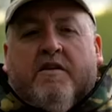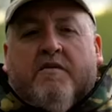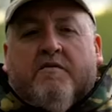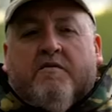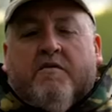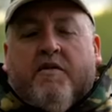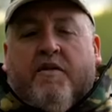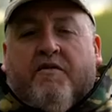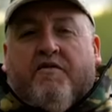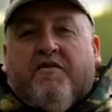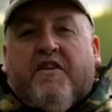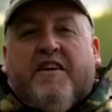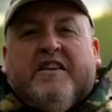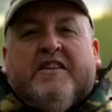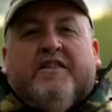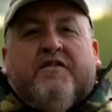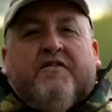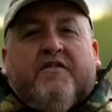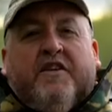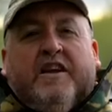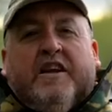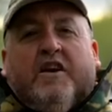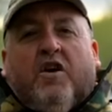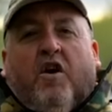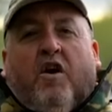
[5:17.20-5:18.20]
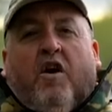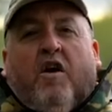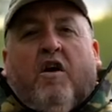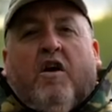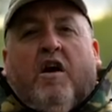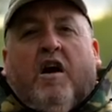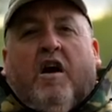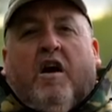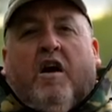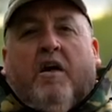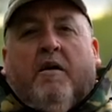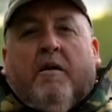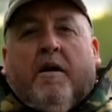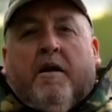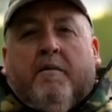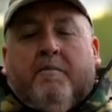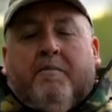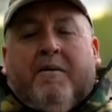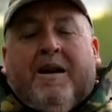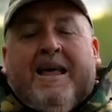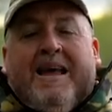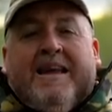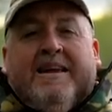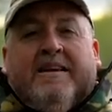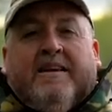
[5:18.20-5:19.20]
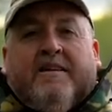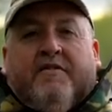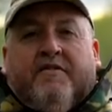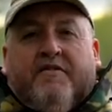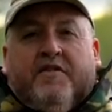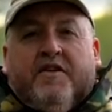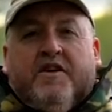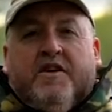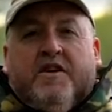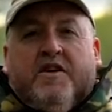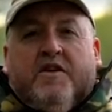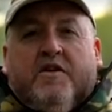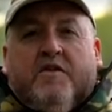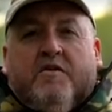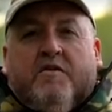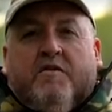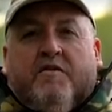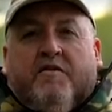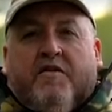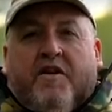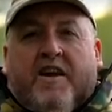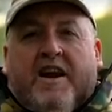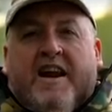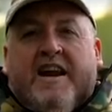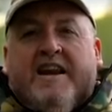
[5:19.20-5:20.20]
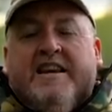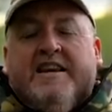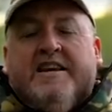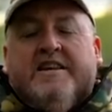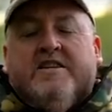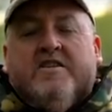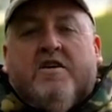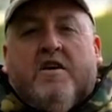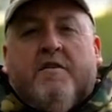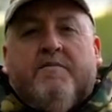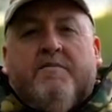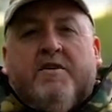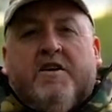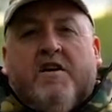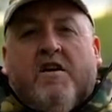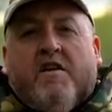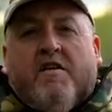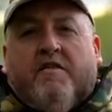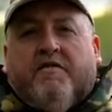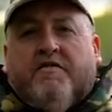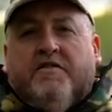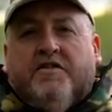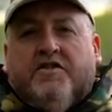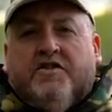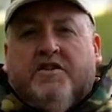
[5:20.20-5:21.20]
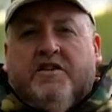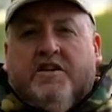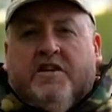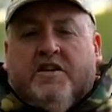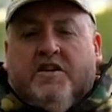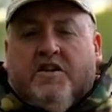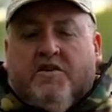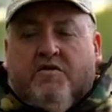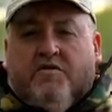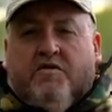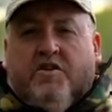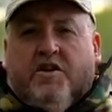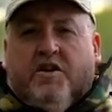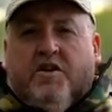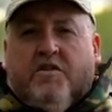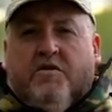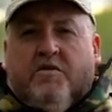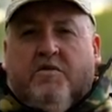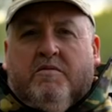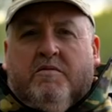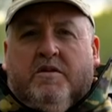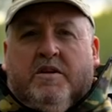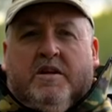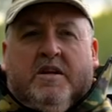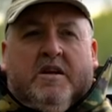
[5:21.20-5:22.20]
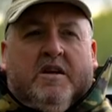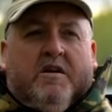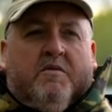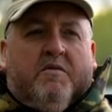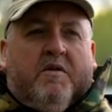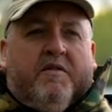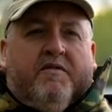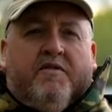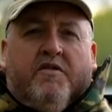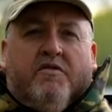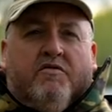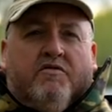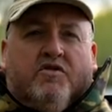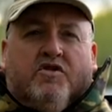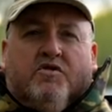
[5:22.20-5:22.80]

We've effectively got a blank for you for any type of carp fishing that you do, whether you're